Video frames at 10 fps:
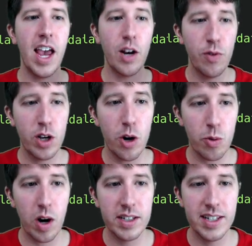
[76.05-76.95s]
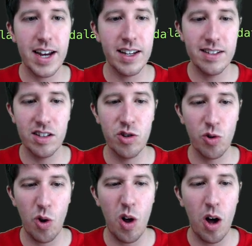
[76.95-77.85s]
And if we go to our settings and
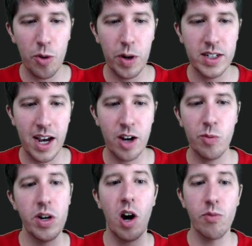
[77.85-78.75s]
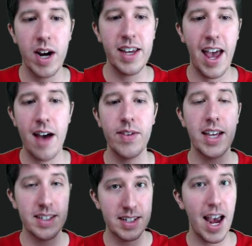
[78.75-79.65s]
scroll all the way down, we already have
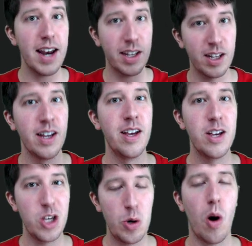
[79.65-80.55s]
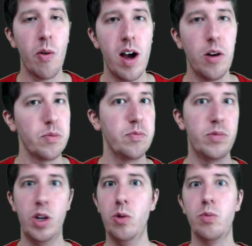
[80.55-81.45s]
a static URL.
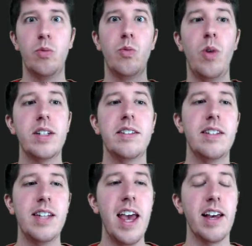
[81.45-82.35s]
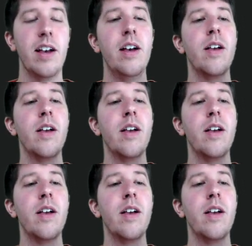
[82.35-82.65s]
So what does it take?